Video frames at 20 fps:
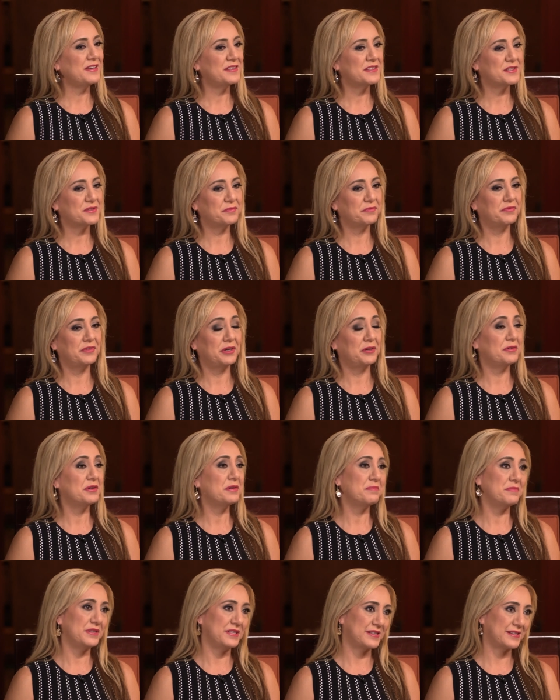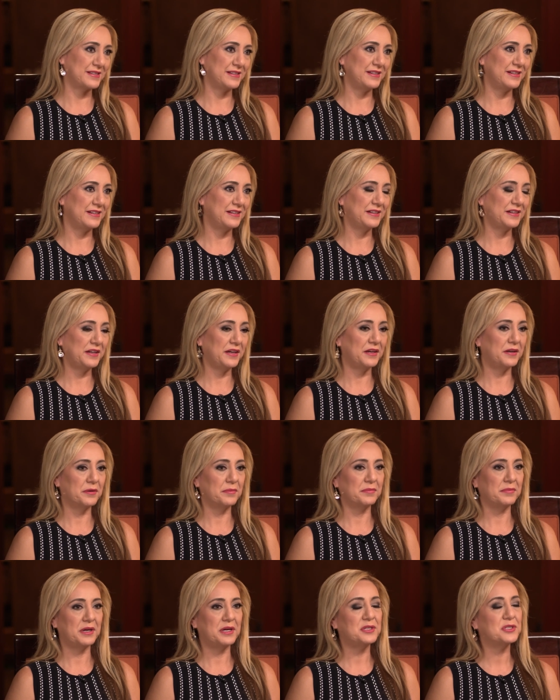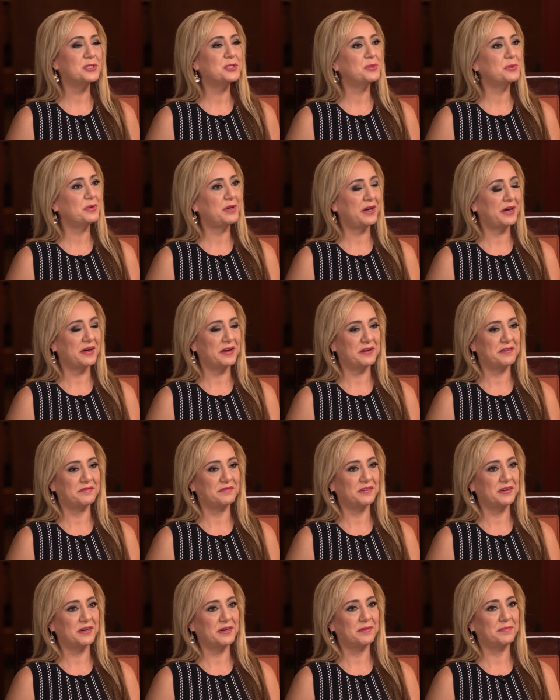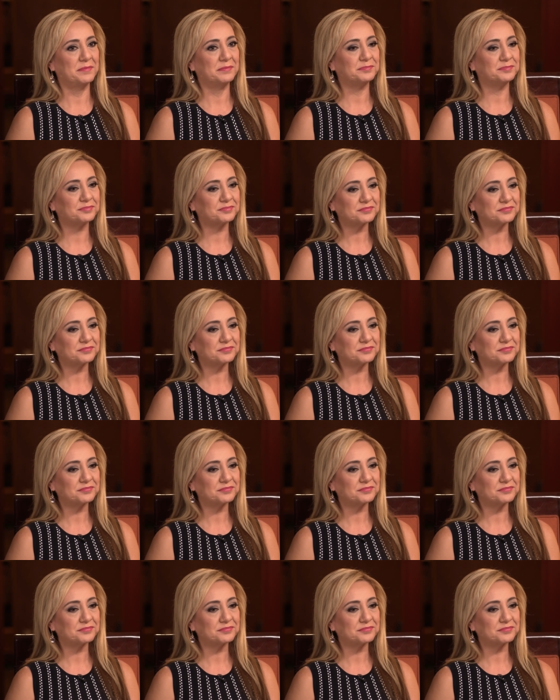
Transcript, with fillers: It's very busy. Um, I do have um,